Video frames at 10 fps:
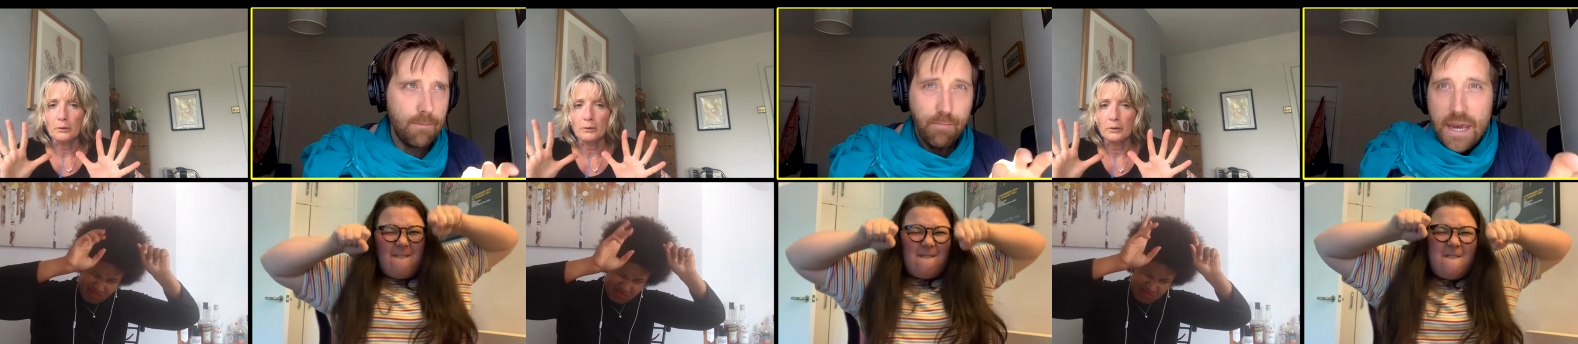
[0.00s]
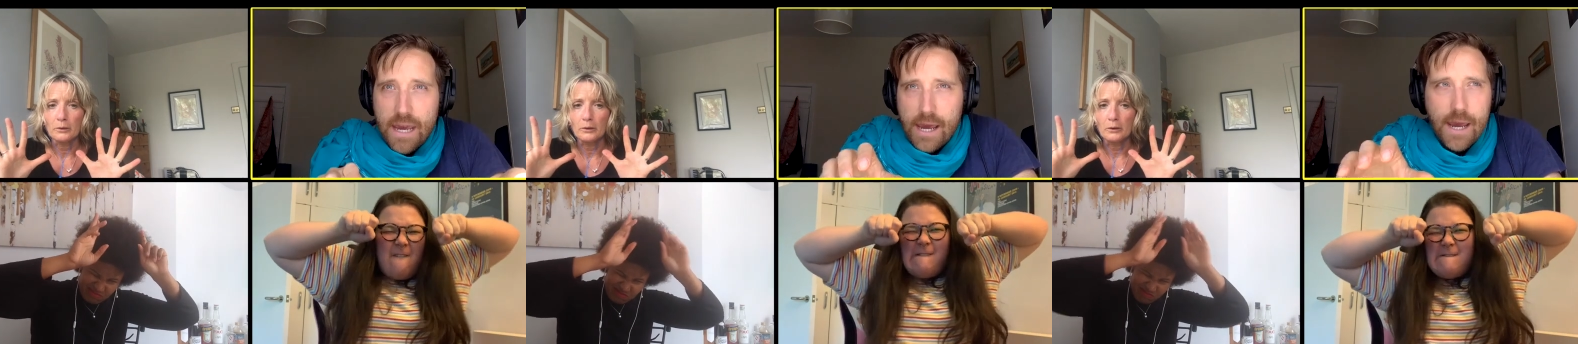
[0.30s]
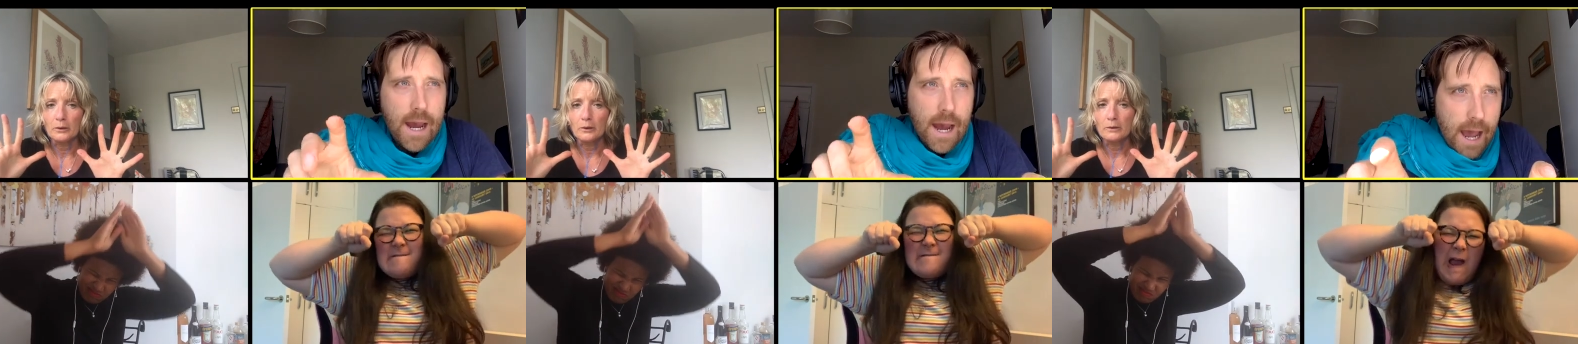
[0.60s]

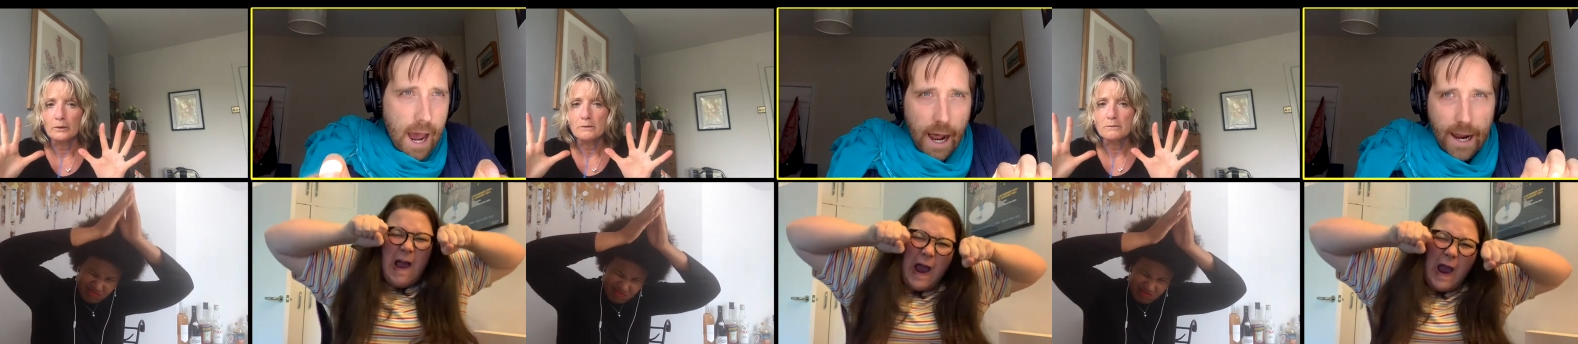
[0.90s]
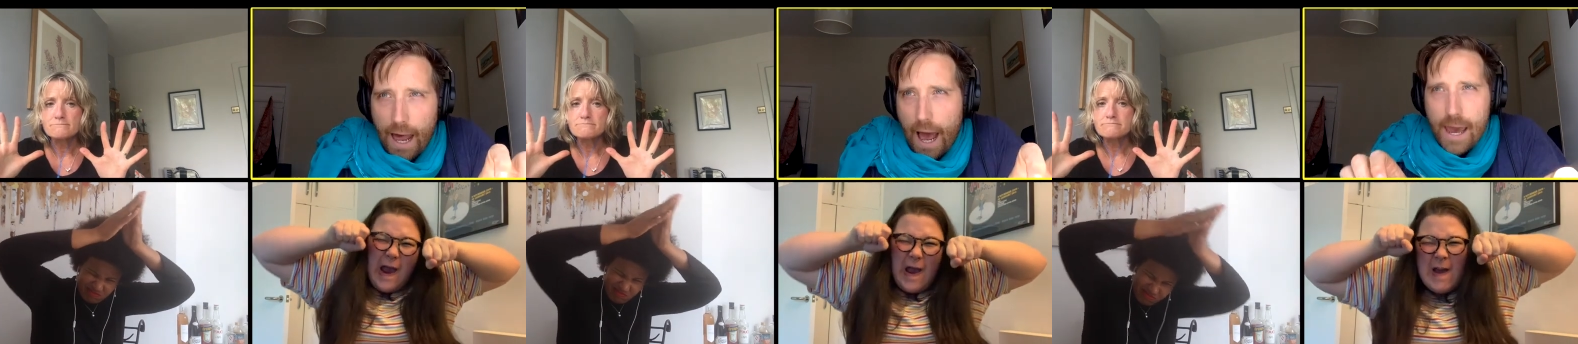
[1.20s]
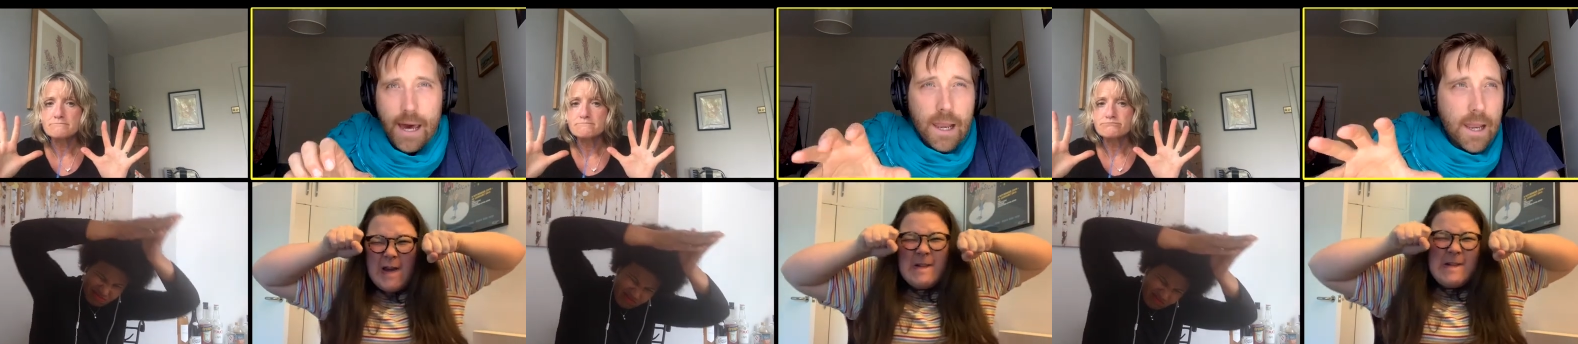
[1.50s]
Speaker 1: be a
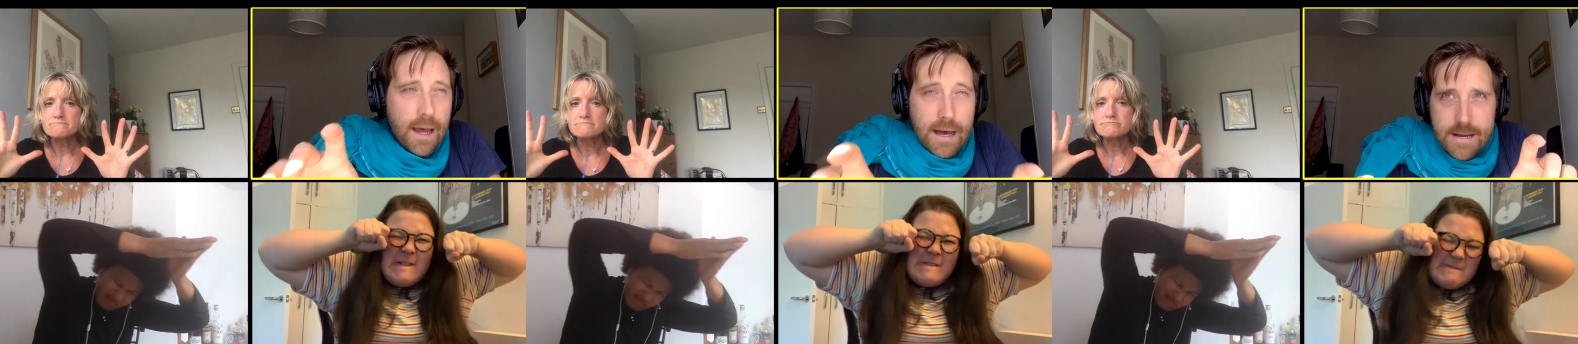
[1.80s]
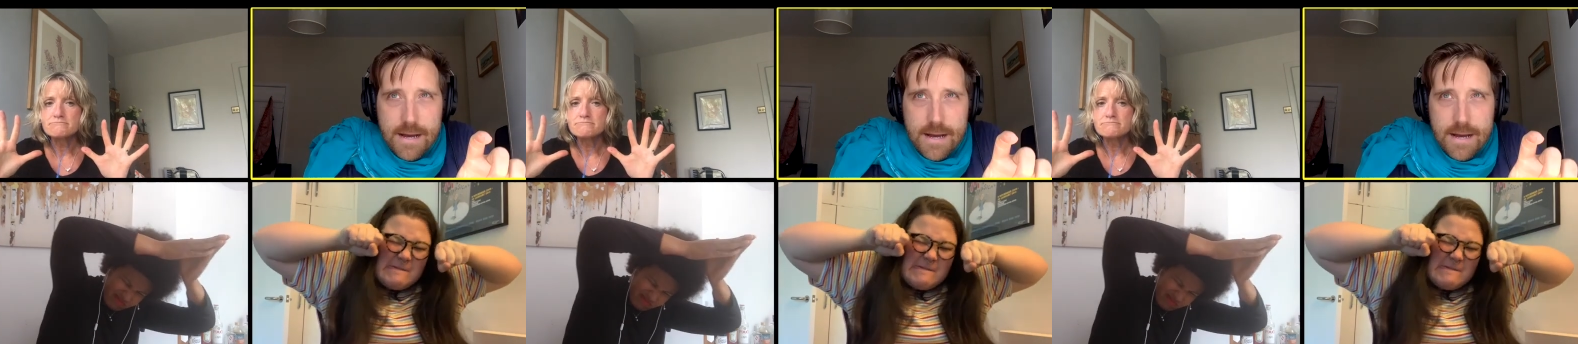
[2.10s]
lion.